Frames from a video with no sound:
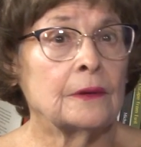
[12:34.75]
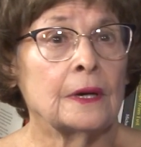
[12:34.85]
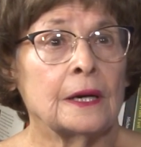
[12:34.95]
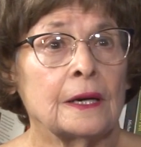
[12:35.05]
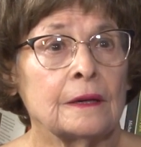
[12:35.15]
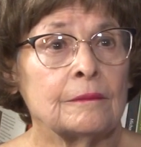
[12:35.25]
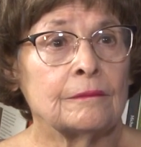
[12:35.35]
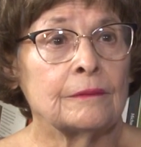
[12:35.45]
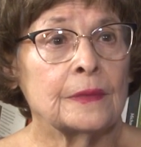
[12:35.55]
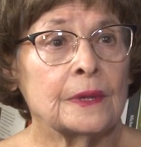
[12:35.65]

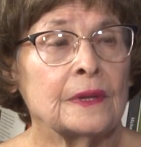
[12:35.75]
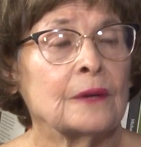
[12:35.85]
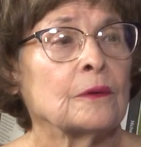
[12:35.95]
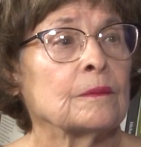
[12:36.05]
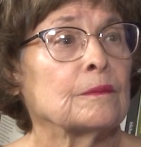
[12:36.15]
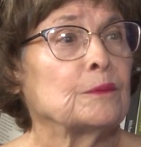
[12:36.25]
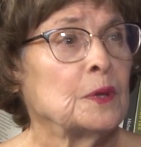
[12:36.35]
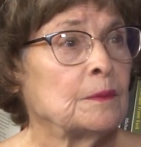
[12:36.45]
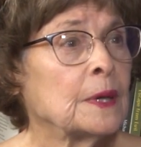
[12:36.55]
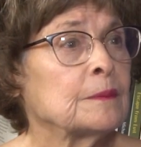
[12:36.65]
And they
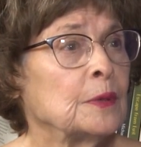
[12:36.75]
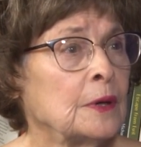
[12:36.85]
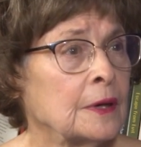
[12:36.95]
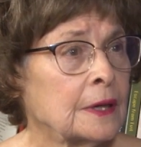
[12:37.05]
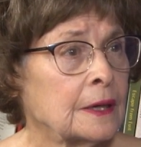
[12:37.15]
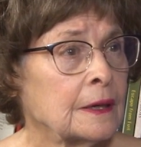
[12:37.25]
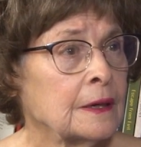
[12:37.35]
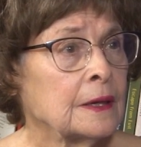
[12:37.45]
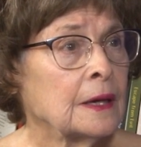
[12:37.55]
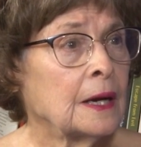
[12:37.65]
put my book
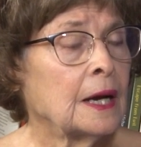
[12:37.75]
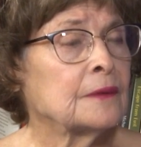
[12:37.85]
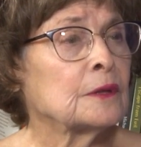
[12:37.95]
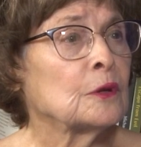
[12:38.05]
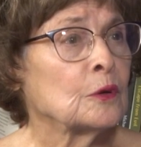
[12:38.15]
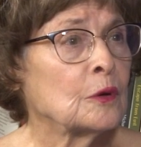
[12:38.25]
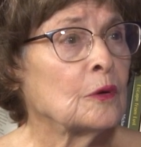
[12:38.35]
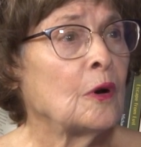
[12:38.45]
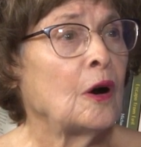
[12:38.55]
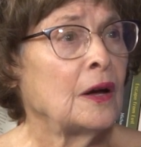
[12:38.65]
on the
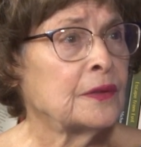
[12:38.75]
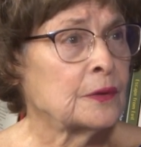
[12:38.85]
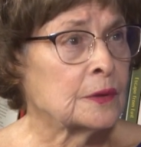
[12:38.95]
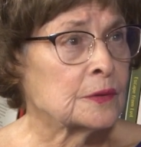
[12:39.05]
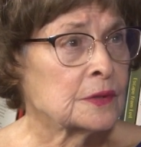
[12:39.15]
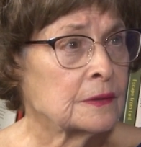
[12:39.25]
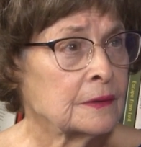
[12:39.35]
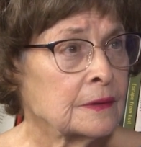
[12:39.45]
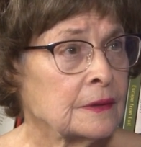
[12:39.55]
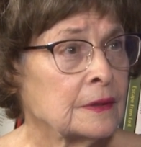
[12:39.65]
local authors
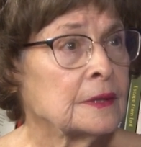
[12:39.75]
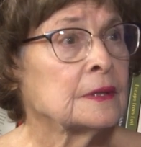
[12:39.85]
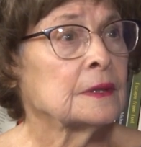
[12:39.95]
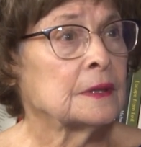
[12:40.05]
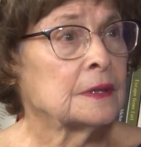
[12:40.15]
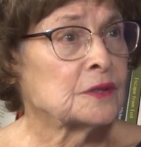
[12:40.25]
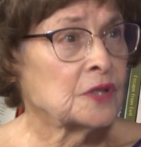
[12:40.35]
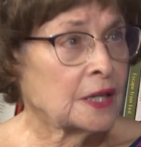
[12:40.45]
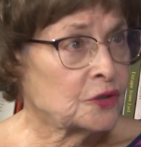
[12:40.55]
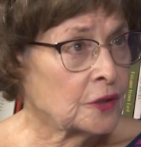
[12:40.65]

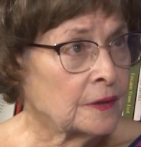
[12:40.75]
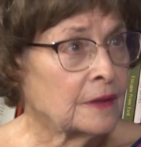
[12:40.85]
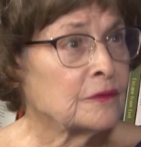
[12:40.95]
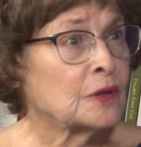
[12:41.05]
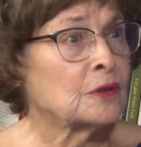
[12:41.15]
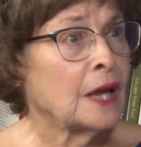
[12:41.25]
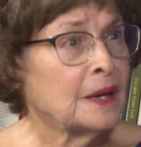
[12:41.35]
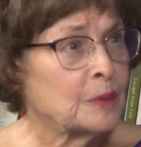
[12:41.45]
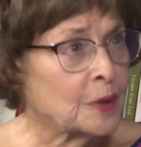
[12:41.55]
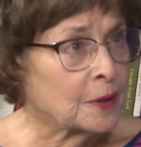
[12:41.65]
section of your
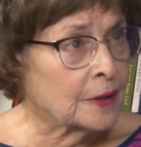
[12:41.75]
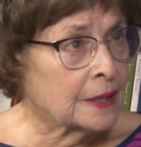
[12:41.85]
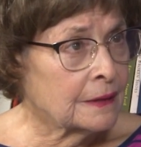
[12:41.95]
library.